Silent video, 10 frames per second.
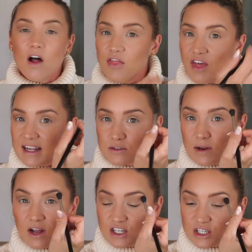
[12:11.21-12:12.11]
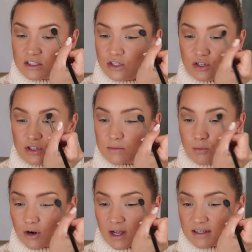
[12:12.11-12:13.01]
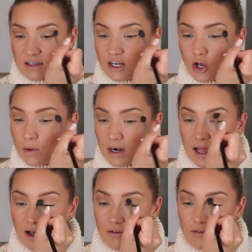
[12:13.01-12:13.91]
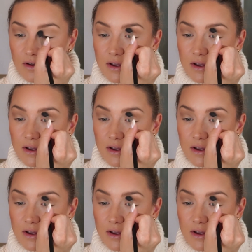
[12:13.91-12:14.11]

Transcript: that's when I just use products I know and love.